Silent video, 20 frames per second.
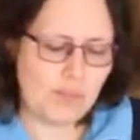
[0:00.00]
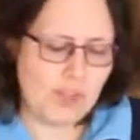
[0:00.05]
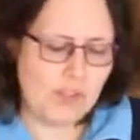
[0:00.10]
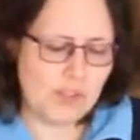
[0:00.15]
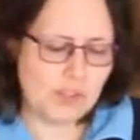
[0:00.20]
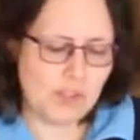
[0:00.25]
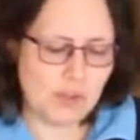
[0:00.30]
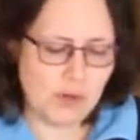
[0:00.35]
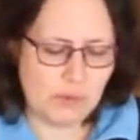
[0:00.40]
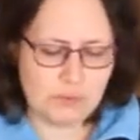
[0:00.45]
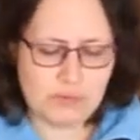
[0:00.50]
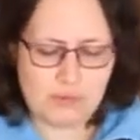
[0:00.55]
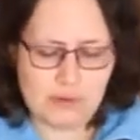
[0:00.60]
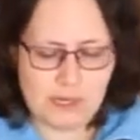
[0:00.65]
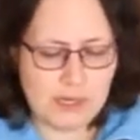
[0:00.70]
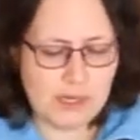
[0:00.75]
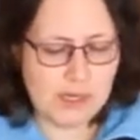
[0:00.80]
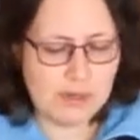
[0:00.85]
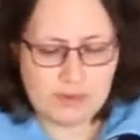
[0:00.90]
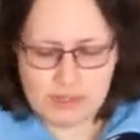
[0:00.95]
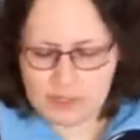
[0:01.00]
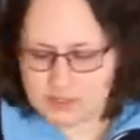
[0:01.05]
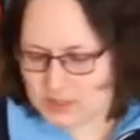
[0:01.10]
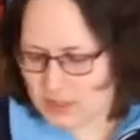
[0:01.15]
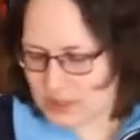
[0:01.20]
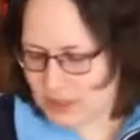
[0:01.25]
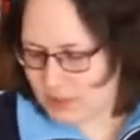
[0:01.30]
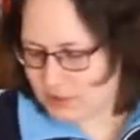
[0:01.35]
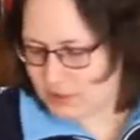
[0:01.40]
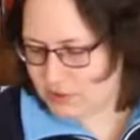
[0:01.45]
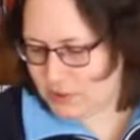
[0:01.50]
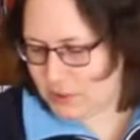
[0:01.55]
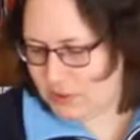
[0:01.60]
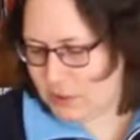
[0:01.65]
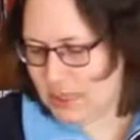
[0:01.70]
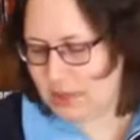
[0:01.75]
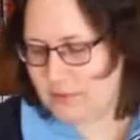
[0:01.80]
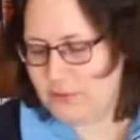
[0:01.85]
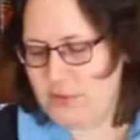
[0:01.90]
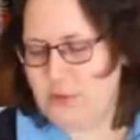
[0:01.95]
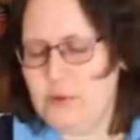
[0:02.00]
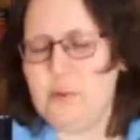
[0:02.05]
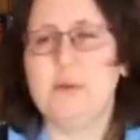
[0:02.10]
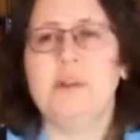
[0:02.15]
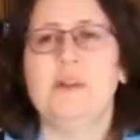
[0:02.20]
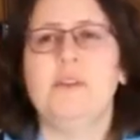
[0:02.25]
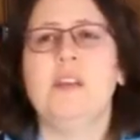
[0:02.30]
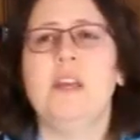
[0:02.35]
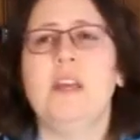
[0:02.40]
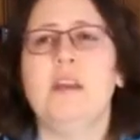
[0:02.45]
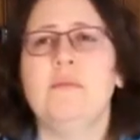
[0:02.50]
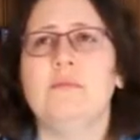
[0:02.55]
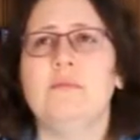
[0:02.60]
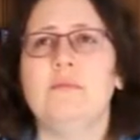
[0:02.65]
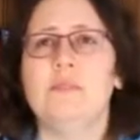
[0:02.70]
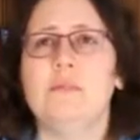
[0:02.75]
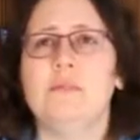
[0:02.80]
So brilliantly researched, and if you were looking